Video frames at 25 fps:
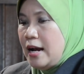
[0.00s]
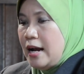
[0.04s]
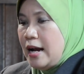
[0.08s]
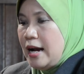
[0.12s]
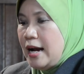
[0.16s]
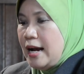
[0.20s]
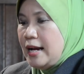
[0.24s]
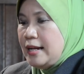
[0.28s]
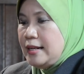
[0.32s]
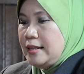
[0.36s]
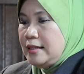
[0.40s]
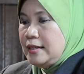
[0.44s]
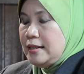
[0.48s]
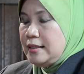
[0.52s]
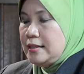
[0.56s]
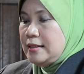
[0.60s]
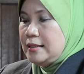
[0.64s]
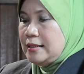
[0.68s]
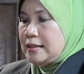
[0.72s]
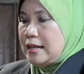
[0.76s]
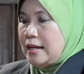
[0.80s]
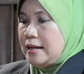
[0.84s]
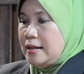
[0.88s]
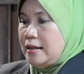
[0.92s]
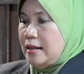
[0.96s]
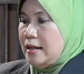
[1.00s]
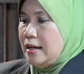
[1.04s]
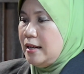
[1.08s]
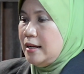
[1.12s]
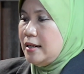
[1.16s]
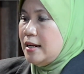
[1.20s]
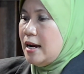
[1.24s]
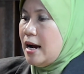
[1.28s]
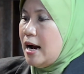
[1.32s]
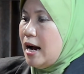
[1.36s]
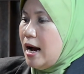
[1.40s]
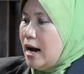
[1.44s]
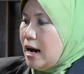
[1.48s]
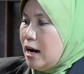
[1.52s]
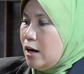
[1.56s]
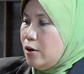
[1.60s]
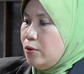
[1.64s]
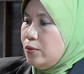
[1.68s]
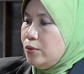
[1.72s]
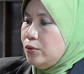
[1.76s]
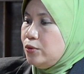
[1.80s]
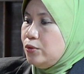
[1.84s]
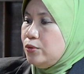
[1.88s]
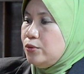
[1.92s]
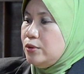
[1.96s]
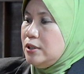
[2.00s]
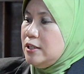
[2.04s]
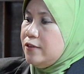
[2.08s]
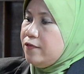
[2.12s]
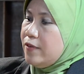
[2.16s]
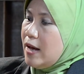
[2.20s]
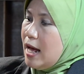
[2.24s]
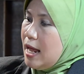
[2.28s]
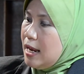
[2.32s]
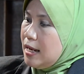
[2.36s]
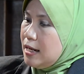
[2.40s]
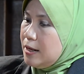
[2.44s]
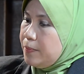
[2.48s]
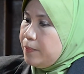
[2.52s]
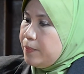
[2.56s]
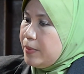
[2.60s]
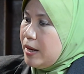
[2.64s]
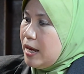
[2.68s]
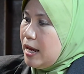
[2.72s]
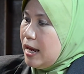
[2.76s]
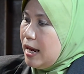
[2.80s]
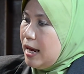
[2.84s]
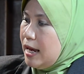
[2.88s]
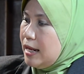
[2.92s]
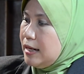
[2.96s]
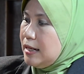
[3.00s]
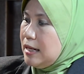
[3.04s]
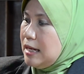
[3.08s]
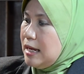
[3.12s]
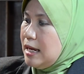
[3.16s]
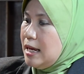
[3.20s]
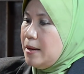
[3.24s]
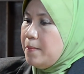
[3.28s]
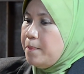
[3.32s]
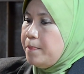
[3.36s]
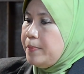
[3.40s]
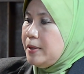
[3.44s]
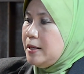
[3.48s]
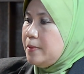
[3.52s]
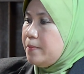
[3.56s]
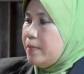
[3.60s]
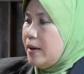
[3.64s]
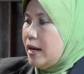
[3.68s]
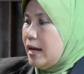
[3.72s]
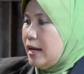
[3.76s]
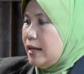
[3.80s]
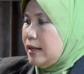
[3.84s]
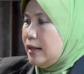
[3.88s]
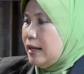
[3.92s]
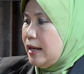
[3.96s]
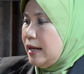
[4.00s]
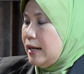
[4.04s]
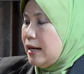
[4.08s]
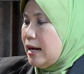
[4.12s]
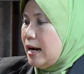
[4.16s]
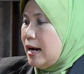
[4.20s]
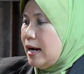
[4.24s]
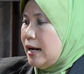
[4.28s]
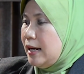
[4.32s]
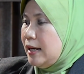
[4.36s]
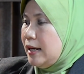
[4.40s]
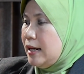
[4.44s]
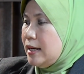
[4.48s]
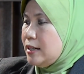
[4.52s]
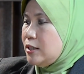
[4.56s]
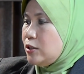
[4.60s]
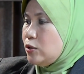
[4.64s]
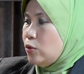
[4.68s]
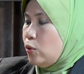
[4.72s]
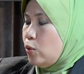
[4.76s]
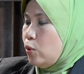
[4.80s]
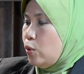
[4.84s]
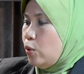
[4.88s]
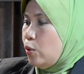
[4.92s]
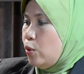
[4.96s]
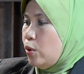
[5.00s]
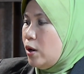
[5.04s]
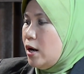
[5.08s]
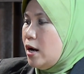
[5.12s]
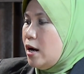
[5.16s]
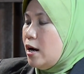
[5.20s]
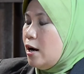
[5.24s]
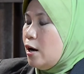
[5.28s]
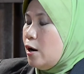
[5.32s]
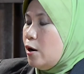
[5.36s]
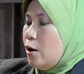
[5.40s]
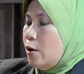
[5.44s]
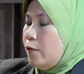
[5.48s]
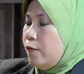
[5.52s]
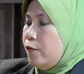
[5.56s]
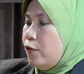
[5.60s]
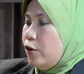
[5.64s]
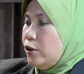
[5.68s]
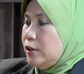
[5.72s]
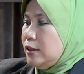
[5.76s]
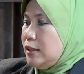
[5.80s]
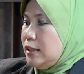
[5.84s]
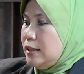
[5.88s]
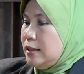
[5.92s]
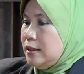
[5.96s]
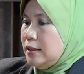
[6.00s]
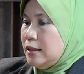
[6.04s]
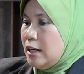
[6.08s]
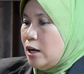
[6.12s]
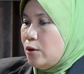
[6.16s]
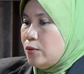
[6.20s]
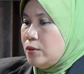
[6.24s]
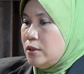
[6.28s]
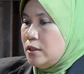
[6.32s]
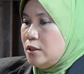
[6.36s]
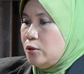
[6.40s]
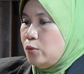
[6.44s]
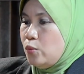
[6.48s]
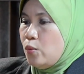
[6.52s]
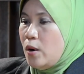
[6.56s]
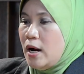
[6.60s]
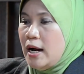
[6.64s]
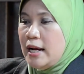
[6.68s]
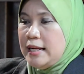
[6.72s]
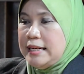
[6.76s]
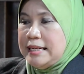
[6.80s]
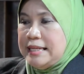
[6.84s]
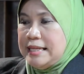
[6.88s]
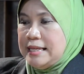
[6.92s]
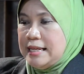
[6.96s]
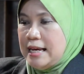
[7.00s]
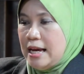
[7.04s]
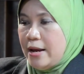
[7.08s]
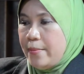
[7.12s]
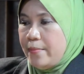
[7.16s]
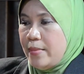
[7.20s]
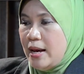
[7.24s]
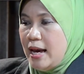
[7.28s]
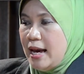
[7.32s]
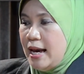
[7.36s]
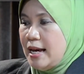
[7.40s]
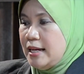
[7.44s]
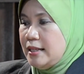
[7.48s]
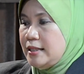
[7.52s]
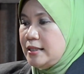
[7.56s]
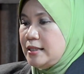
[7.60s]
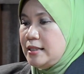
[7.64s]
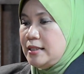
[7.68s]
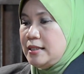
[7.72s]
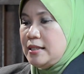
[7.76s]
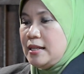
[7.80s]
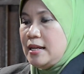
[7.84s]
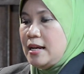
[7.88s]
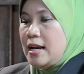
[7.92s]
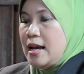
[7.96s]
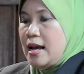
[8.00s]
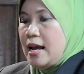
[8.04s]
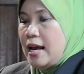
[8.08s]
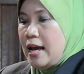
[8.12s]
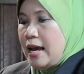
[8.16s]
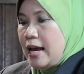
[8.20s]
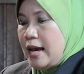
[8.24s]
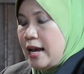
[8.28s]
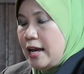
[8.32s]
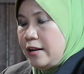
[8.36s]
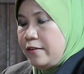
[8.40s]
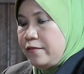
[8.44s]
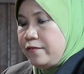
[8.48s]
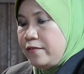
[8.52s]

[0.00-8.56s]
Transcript: Understanding how to develop and implement an ISO 14001 EMS. And